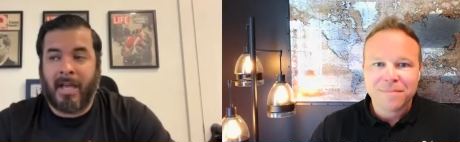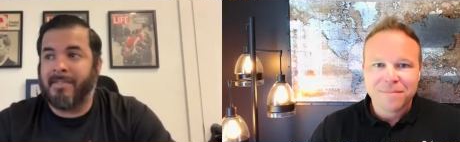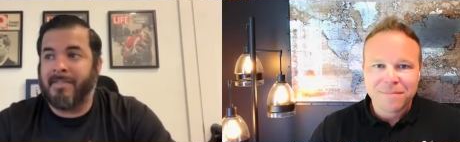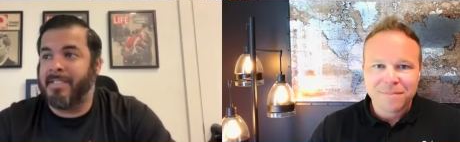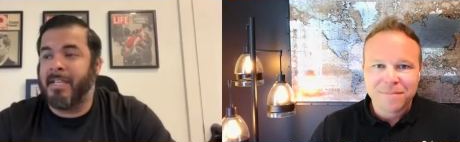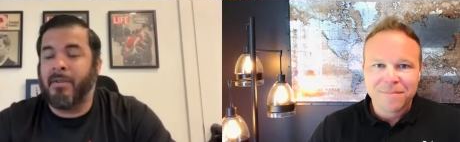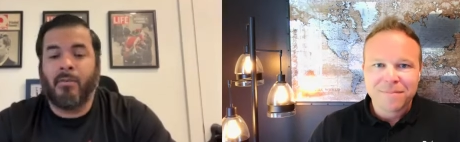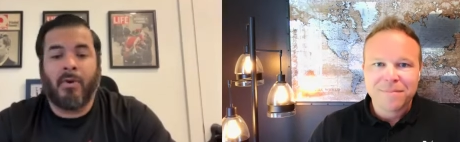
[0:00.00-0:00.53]
Speaker 1: I've
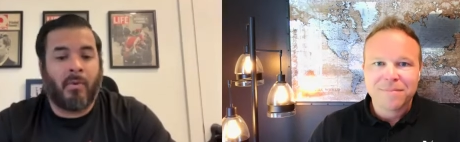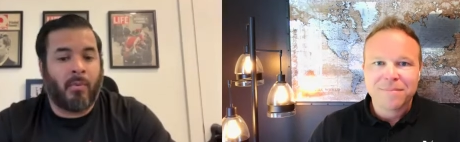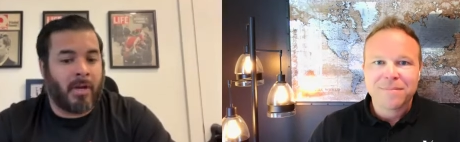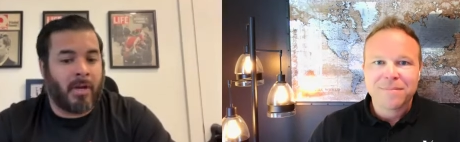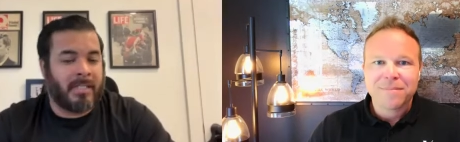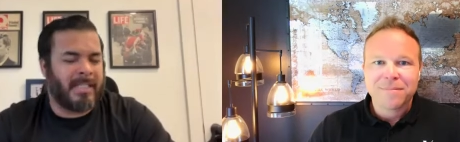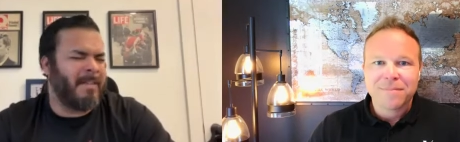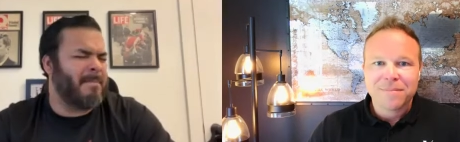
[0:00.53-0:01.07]
seen what
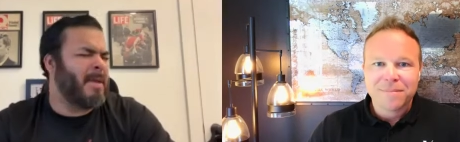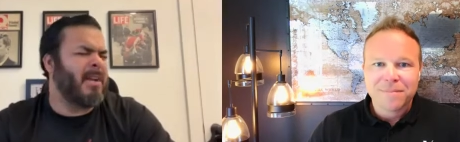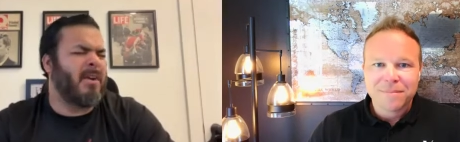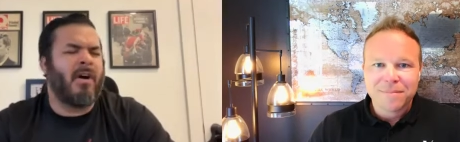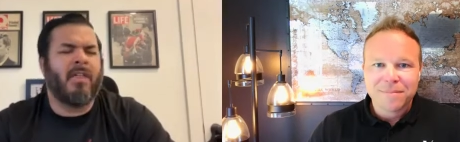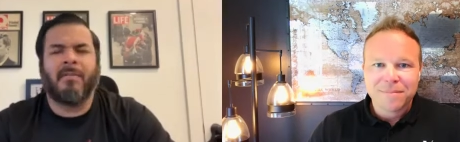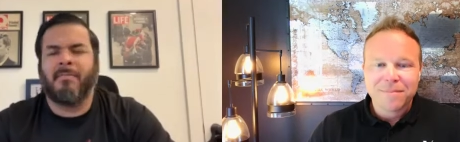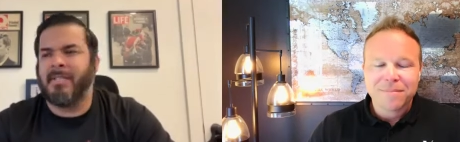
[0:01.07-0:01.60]
works. I've made
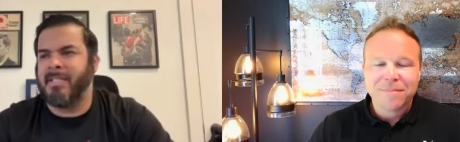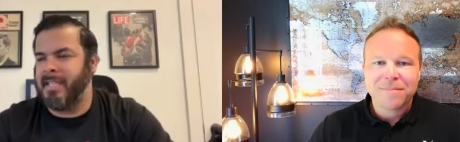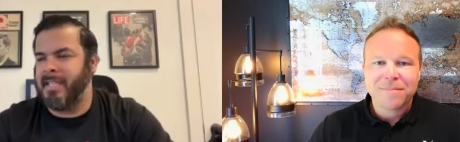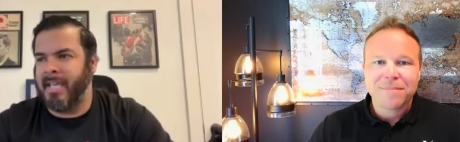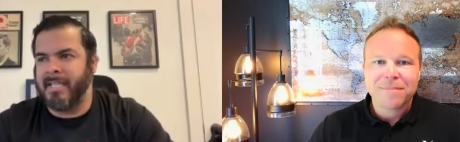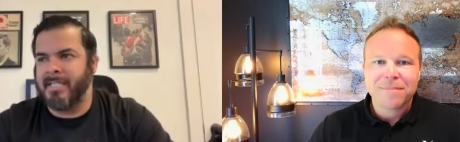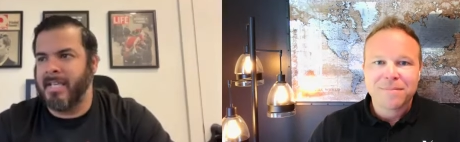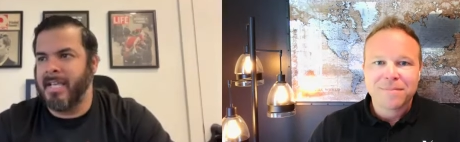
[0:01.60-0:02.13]
all the
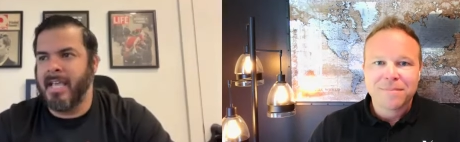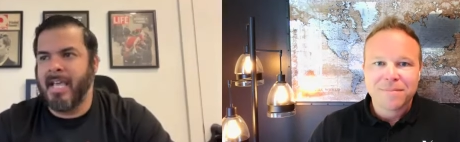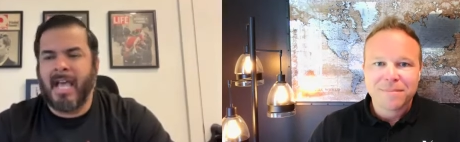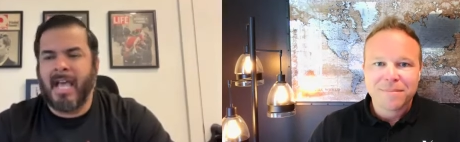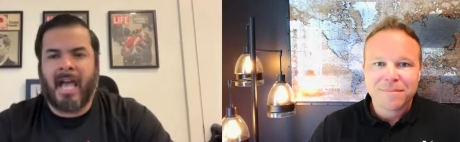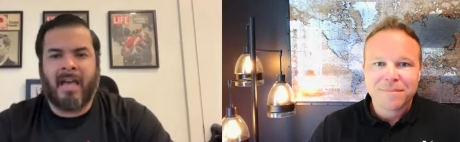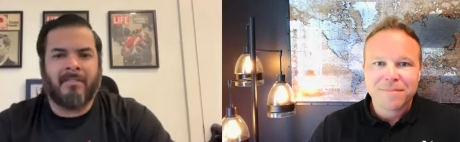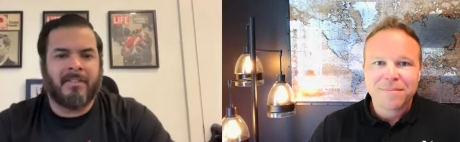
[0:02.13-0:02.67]
mistakes.
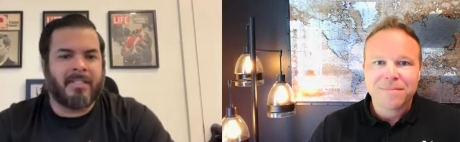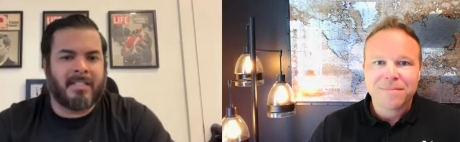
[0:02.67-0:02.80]
I have a